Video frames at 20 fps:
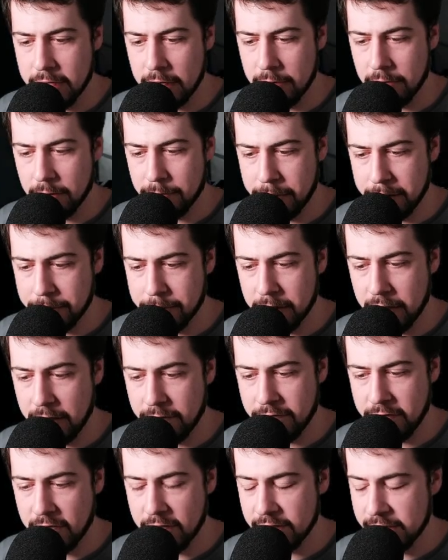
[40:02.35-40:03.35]
That would be pretty
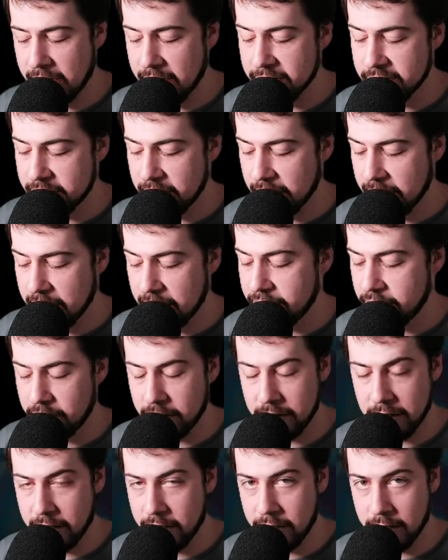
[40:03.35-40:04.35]
fantastic. I
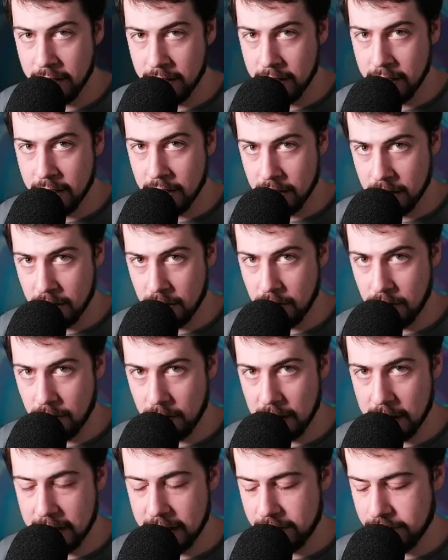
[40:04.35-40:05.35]
haven't done a
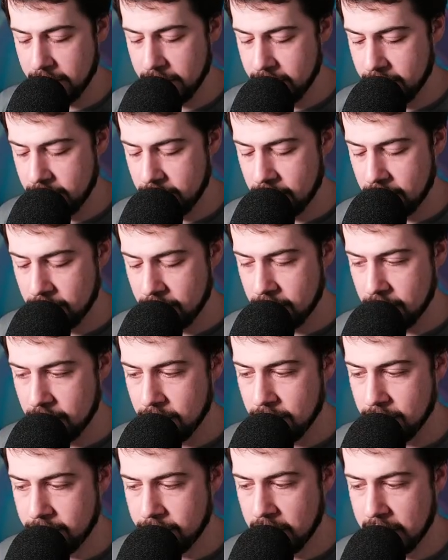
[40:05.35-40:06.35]
whole lot with
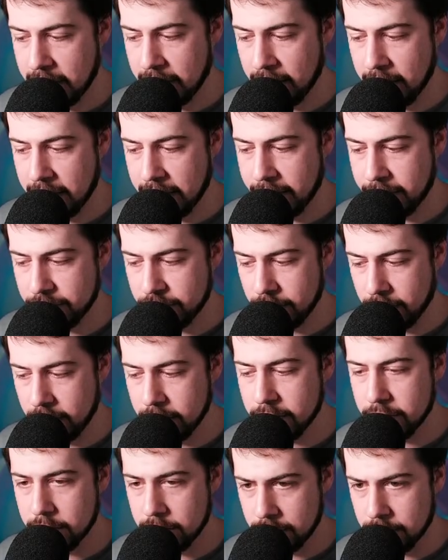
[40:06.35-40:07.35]
flying
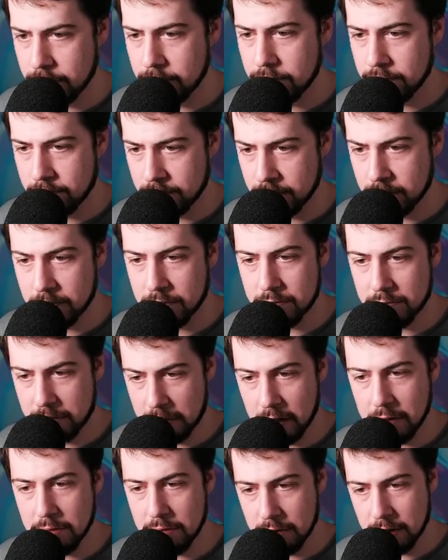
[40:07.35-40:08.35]
dinosaurs.
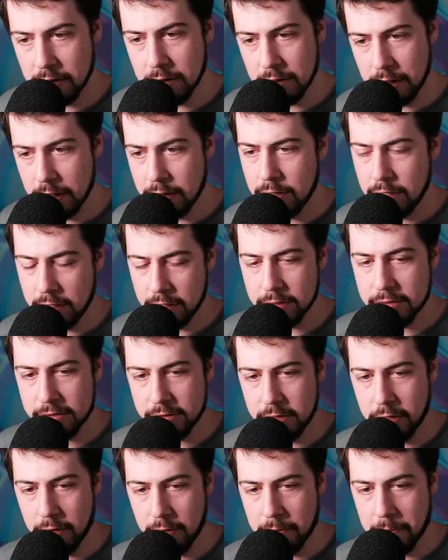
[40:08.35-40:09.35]
I think it's
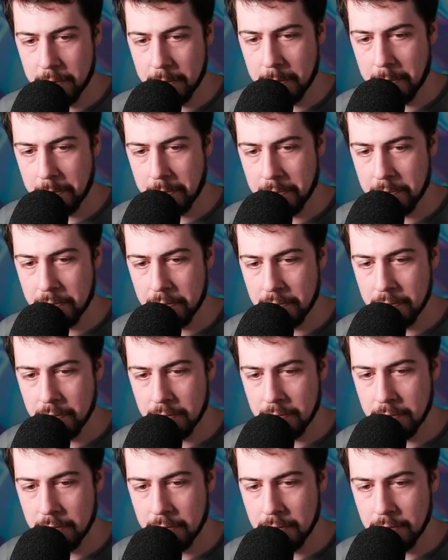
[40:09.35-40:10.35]
still
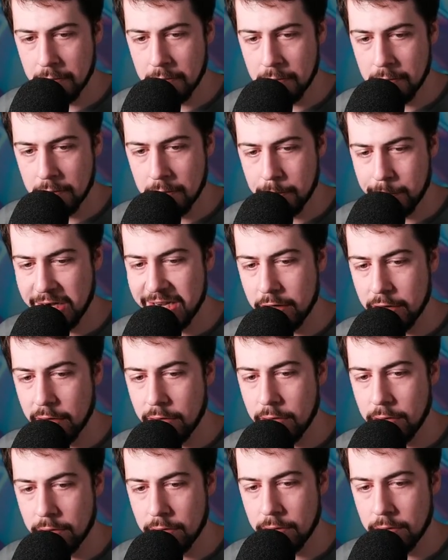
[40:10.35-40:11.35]
pretty
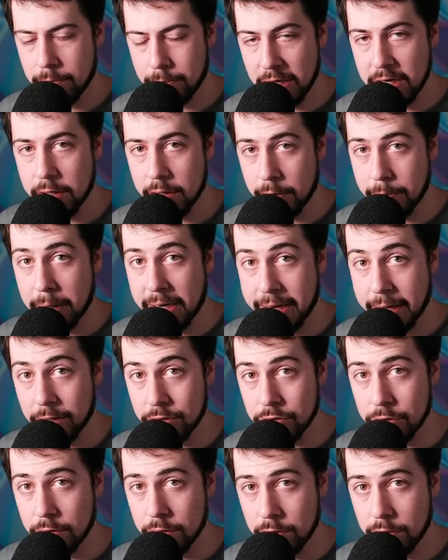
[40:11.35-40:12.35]
good. Pretty good
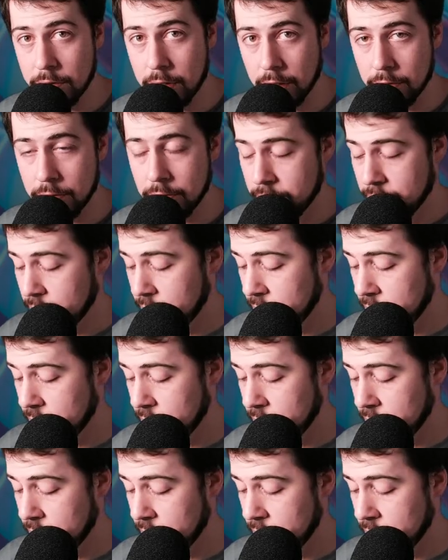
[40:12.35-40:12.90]
potential. Yeah.